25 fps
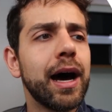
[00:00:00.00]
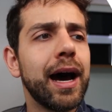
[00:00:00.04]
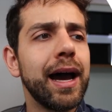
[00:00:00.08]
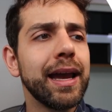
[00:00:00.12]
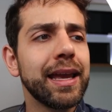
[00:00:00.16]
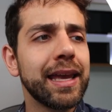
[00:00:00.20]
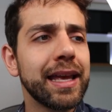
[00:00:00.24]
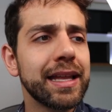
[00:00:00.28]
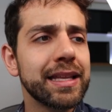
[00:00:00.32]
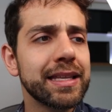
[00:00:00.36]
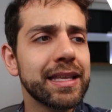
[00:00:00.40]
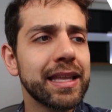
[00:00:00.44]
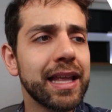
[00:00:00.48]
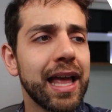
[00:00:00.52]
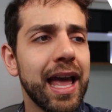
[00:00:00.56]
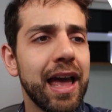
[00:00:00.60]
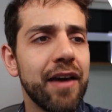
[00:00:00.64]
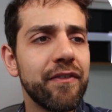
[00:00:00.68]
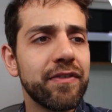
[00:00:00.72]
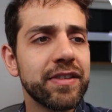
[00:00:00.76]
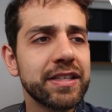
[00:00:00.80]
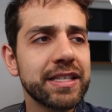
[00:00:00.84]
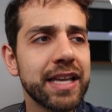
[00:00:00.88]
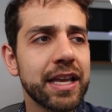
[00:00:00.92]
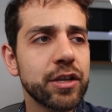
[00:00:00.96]
I can
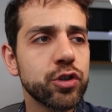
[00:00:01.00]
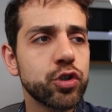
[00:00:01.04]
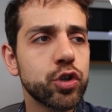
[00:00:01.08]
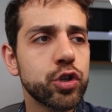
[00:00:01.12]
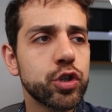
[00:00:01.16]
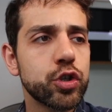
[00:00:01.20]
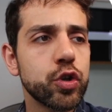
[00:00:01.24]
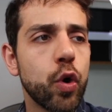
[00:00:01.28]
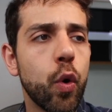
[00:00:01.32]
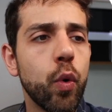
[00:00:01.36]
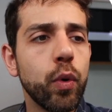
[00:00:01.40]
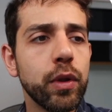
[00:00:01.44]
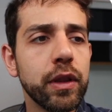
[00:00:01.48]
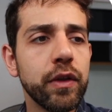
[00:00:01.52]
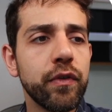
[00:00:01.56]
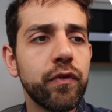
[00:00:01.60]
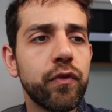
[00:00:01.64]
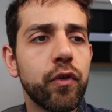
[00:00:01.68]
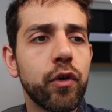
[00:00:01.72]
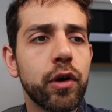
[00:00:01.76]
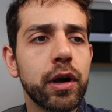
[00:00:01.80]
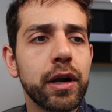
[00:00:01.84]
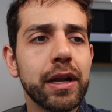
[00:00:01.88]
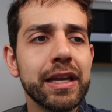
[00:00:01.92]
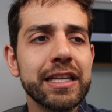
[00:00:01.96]
have sensors only
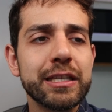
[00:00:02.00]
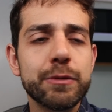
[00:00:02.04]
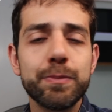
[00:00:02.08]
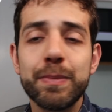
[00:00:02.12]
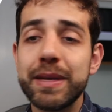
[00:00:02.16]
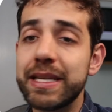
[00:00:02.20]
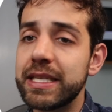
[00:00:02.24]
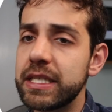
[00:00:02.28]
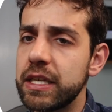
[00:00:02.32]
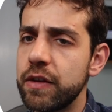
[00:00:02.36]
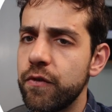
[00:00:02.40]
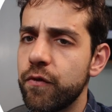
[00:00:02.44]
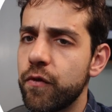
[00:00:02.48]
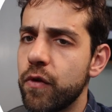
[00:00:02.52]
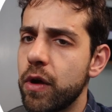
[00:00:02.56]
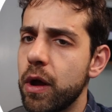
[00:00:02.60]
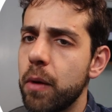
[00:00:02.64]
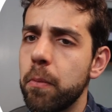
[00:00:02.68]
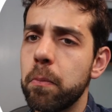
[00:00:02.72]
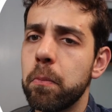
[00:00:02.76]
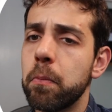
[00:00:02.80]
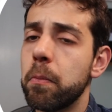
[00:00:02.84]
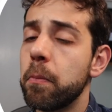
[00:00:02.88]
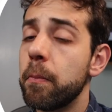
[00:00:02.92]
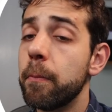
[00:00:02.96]
for a
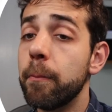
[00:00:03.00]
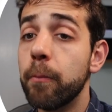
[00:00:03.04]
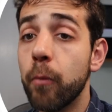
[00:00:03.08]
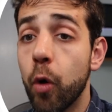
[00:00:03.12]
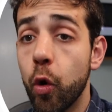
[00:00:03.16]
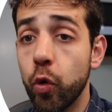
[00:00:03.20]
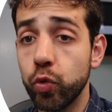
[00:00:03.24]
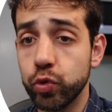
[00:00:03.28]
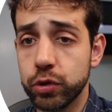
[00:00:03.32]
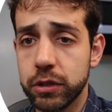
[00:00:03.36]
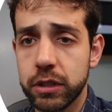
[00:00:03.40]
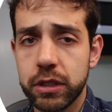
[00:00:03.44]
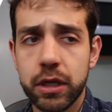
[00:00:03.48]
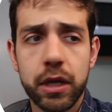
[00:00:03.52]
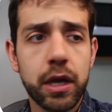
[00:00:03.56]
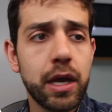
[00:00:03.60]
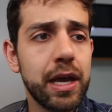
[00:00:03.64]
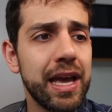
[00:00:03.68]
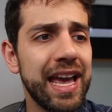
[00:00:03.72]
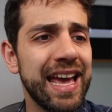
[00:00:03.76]
specific mode